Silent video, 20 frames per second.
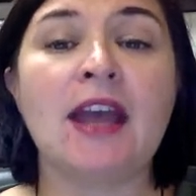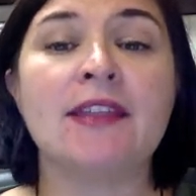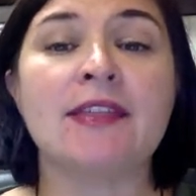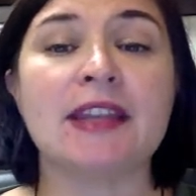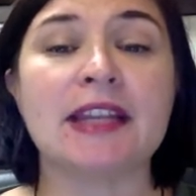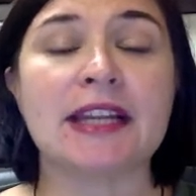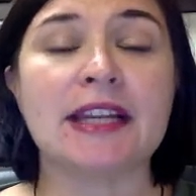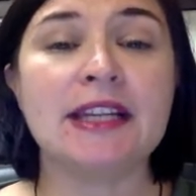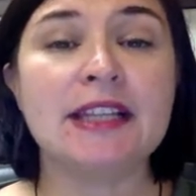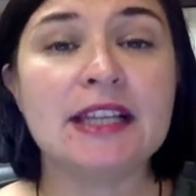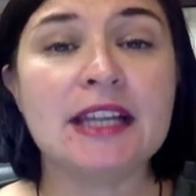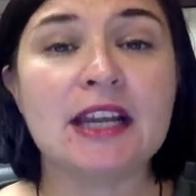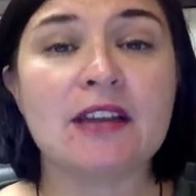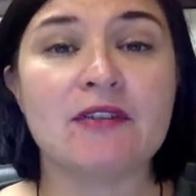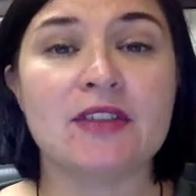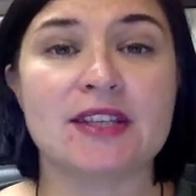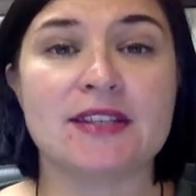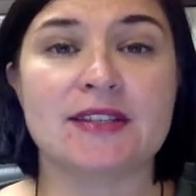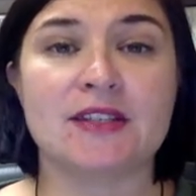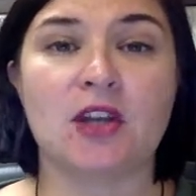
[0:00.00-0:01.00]
The eating of
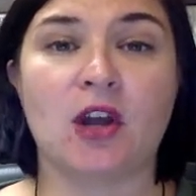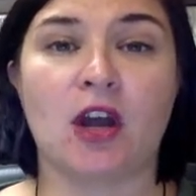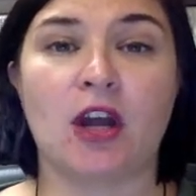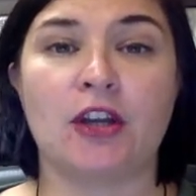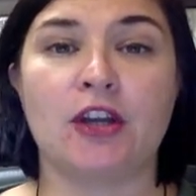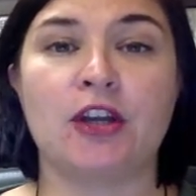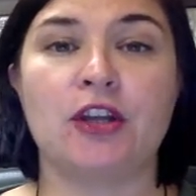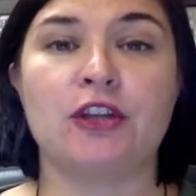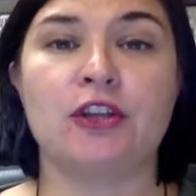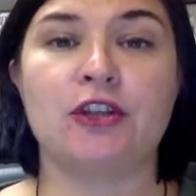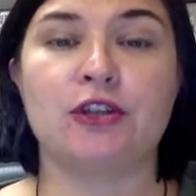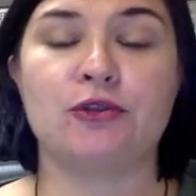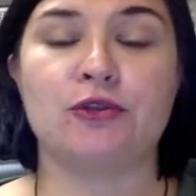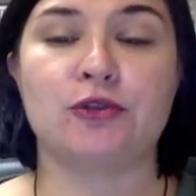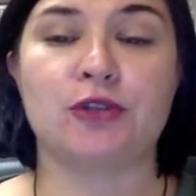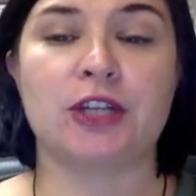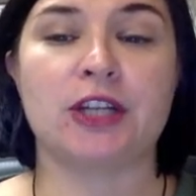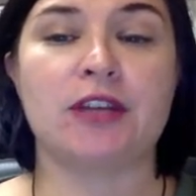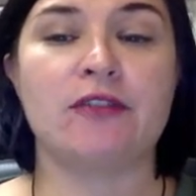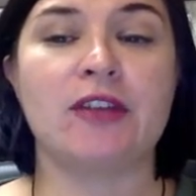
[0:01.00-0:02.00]
this
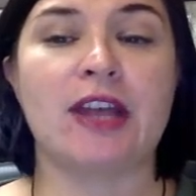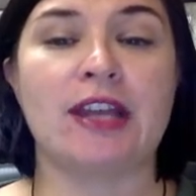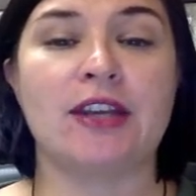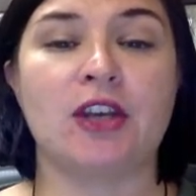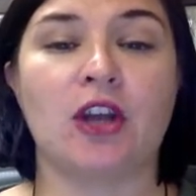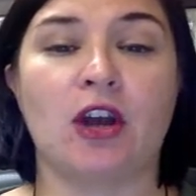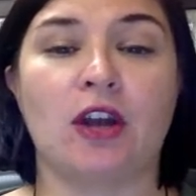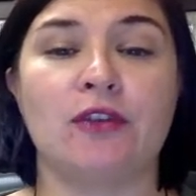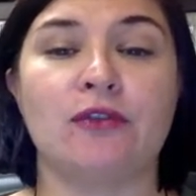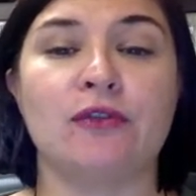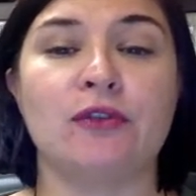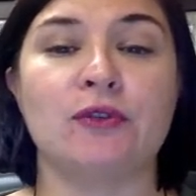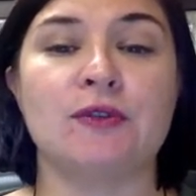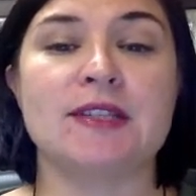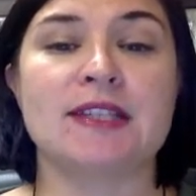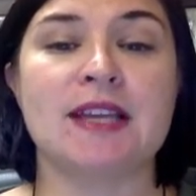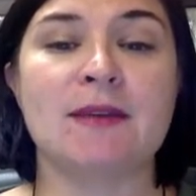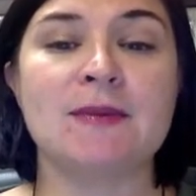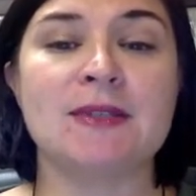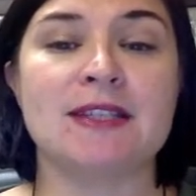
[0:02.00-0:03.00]
non-nutritive and non-food
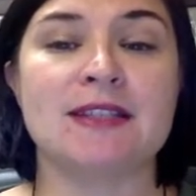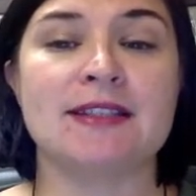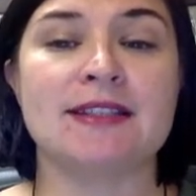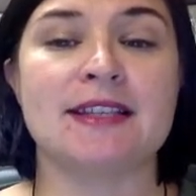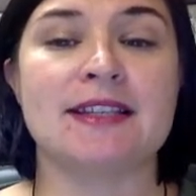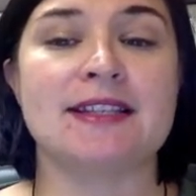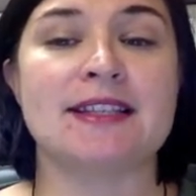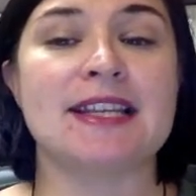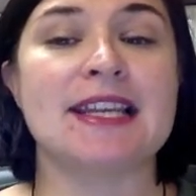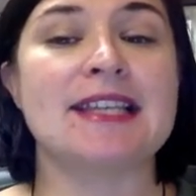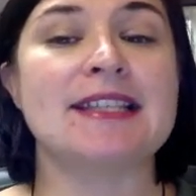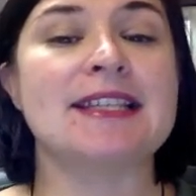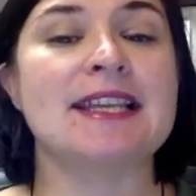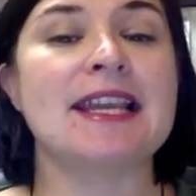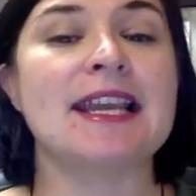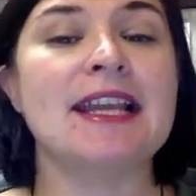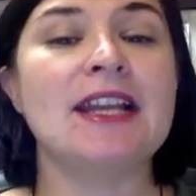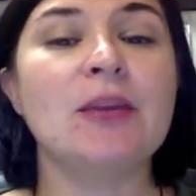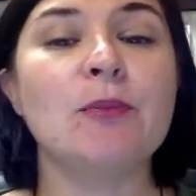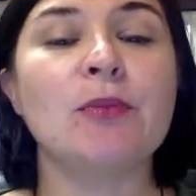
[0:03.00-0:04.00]
substances is
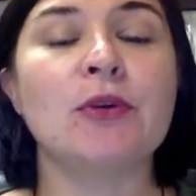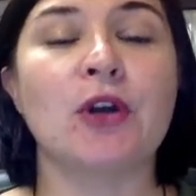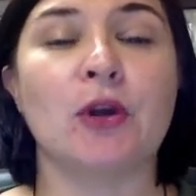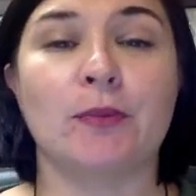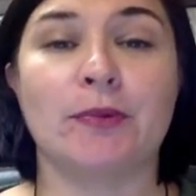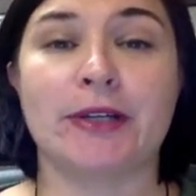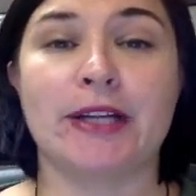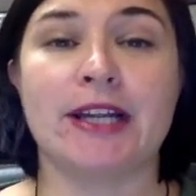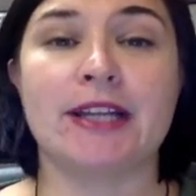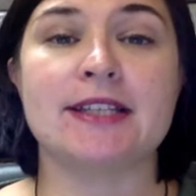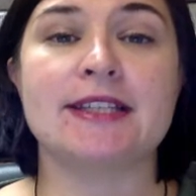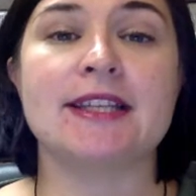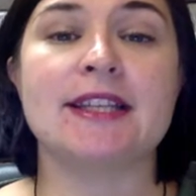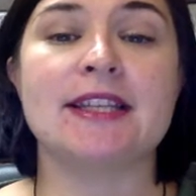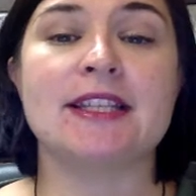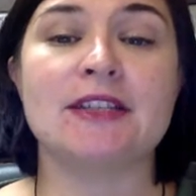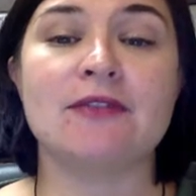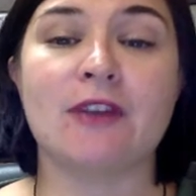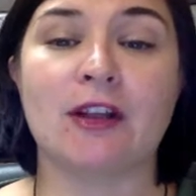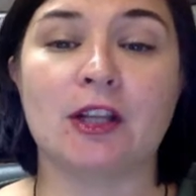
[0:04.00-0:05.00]
inappropriate to the
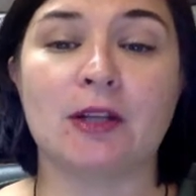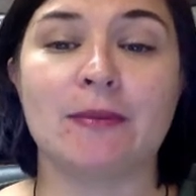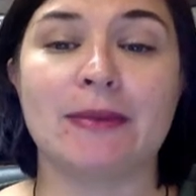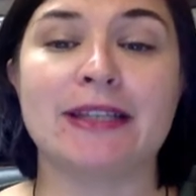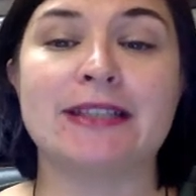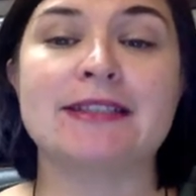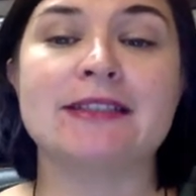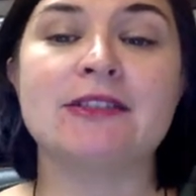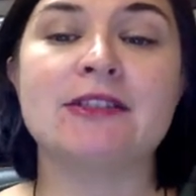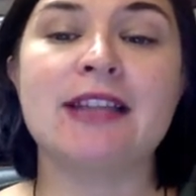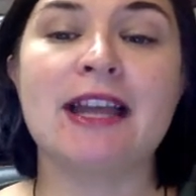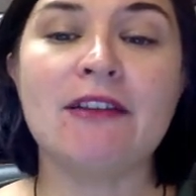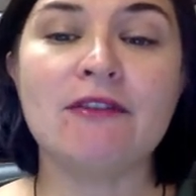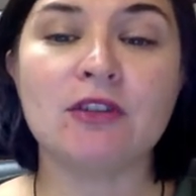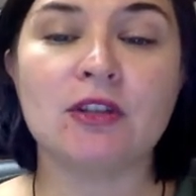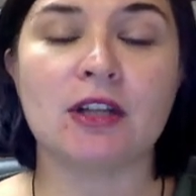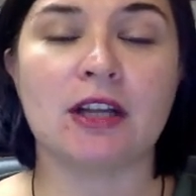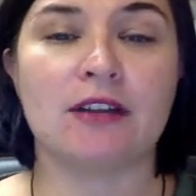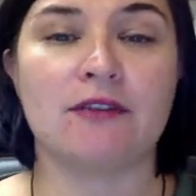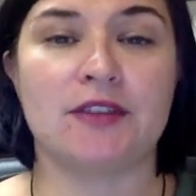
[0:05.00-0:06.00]
developmental
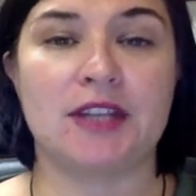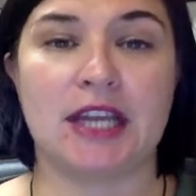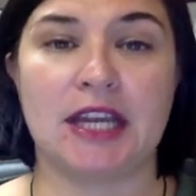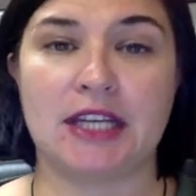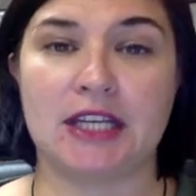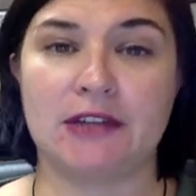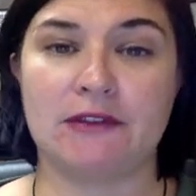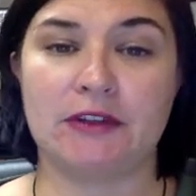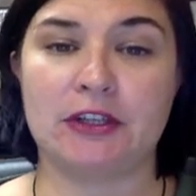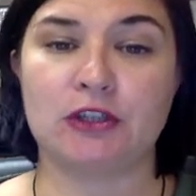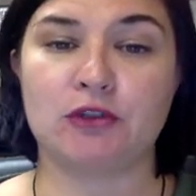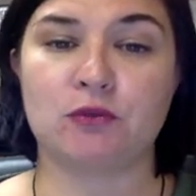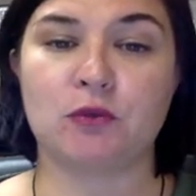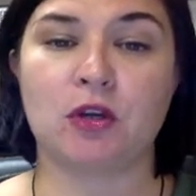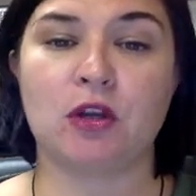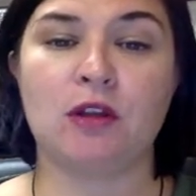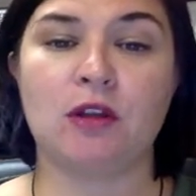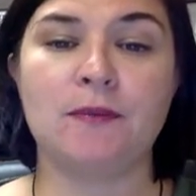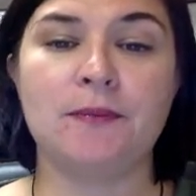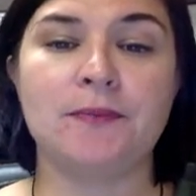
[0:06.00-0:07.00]
level of the
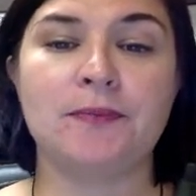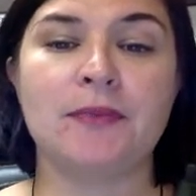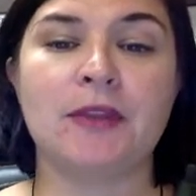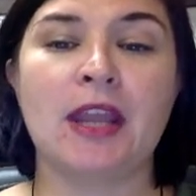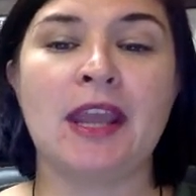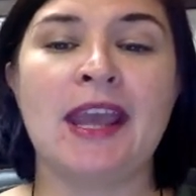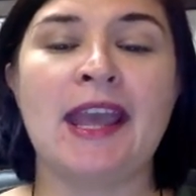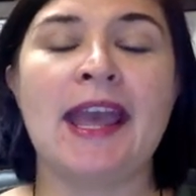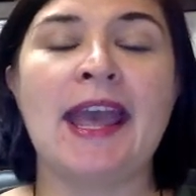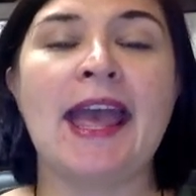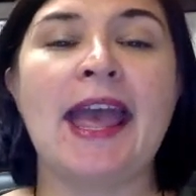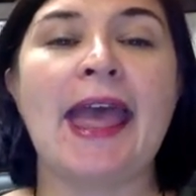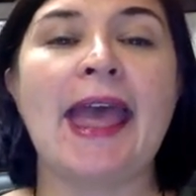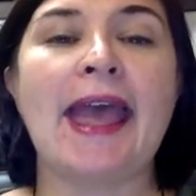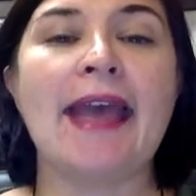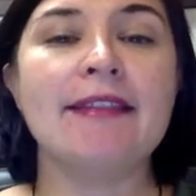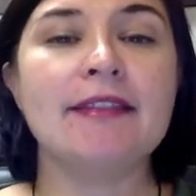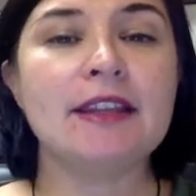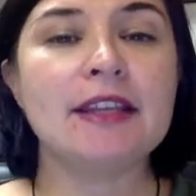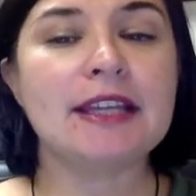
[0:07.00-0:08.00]
individual,
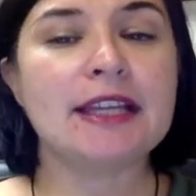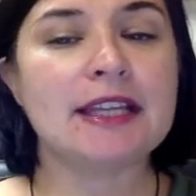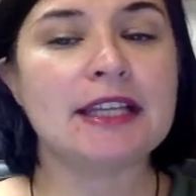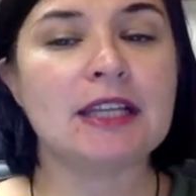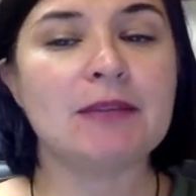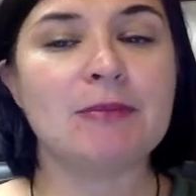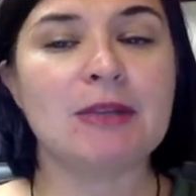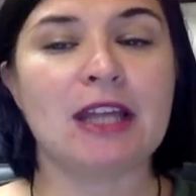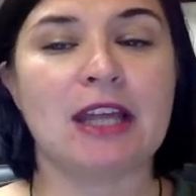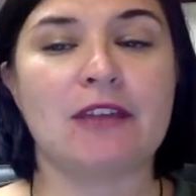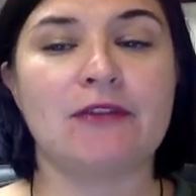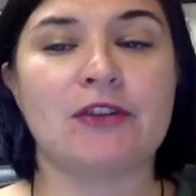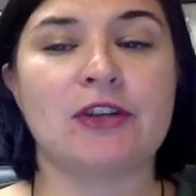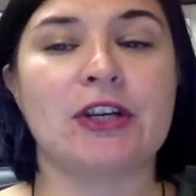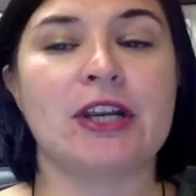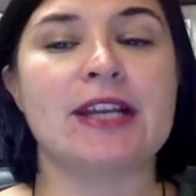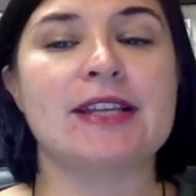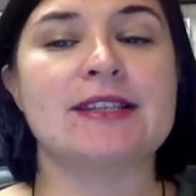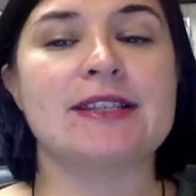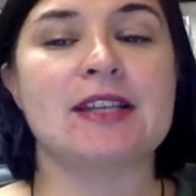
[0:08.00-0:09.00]
and the eating behavior
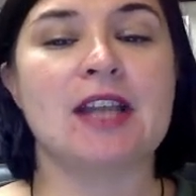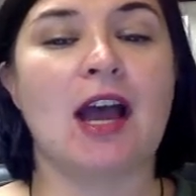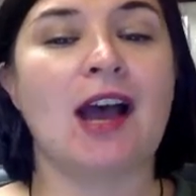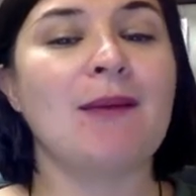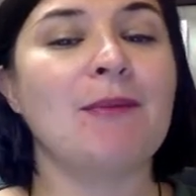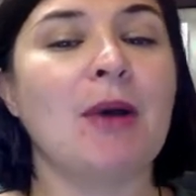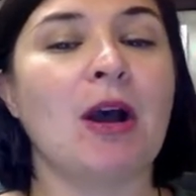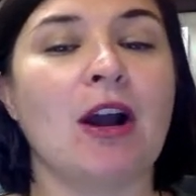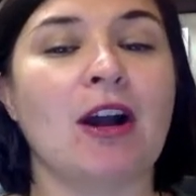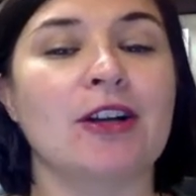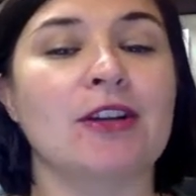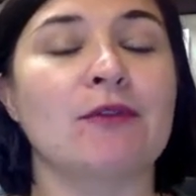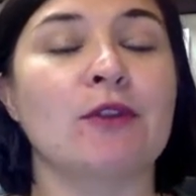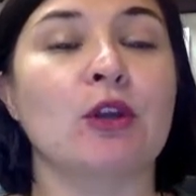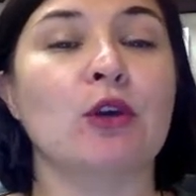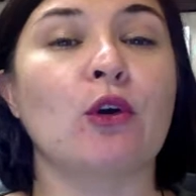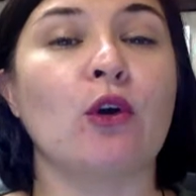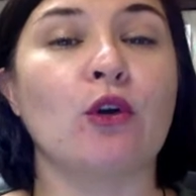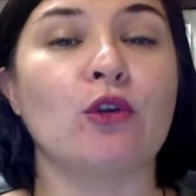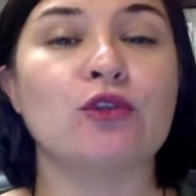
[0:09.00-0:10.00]
is not part of the
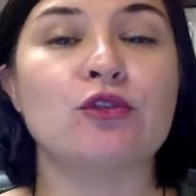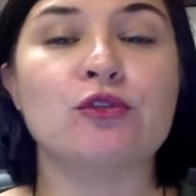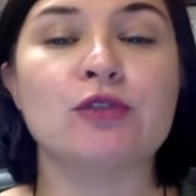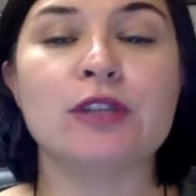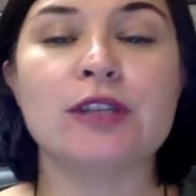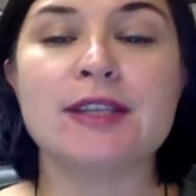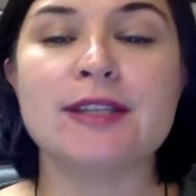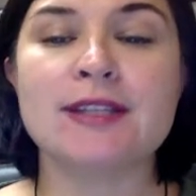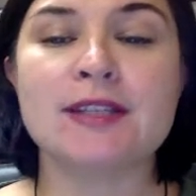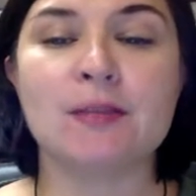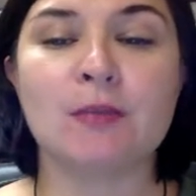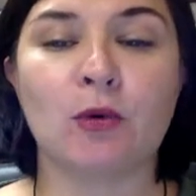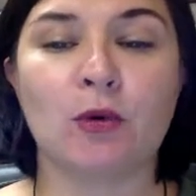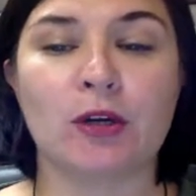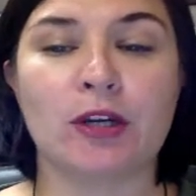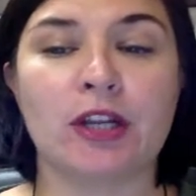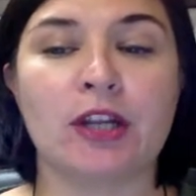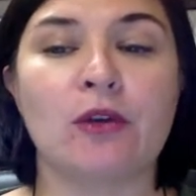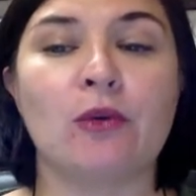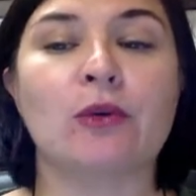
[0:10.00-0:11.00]
culturally
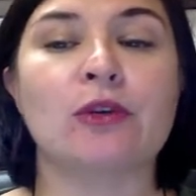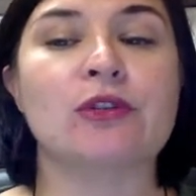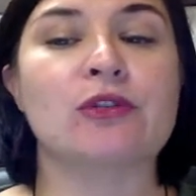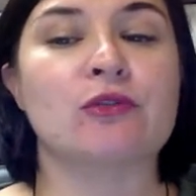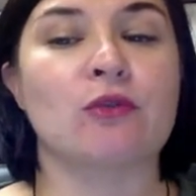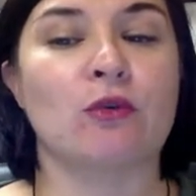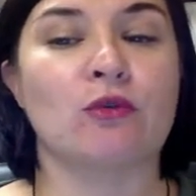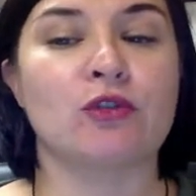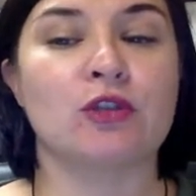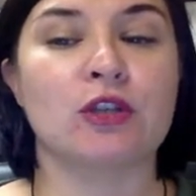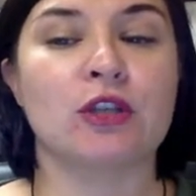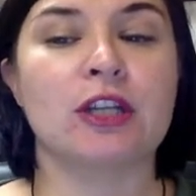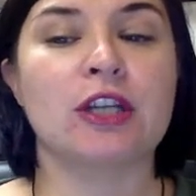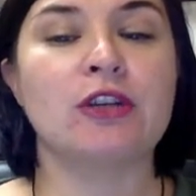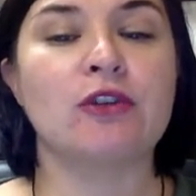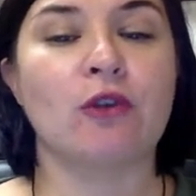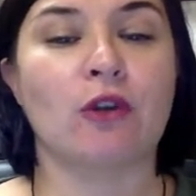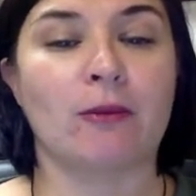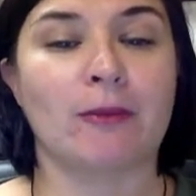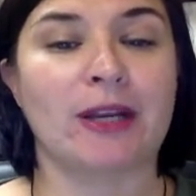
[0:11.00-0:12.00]
supported or socially
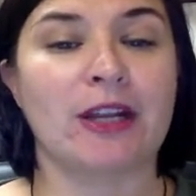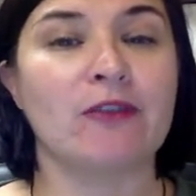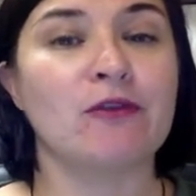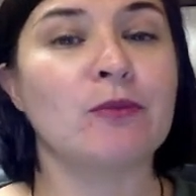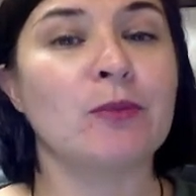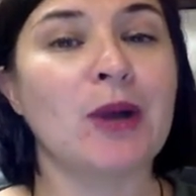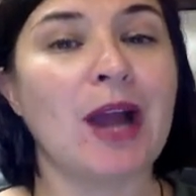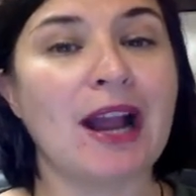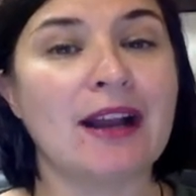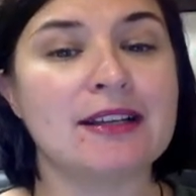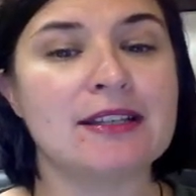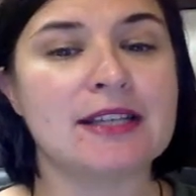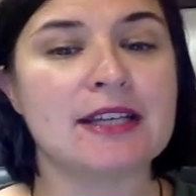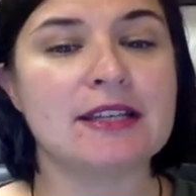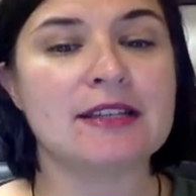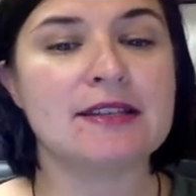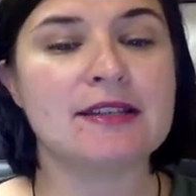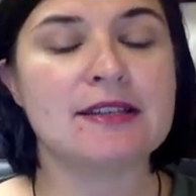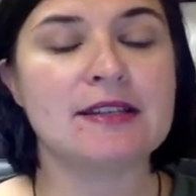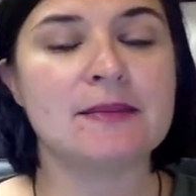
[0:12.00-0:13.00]
normative
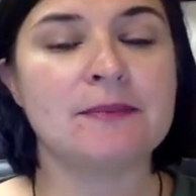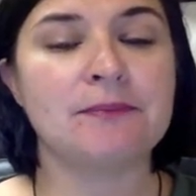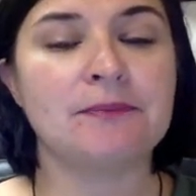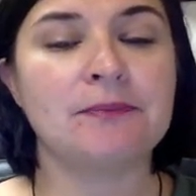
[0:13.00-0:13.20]
practice.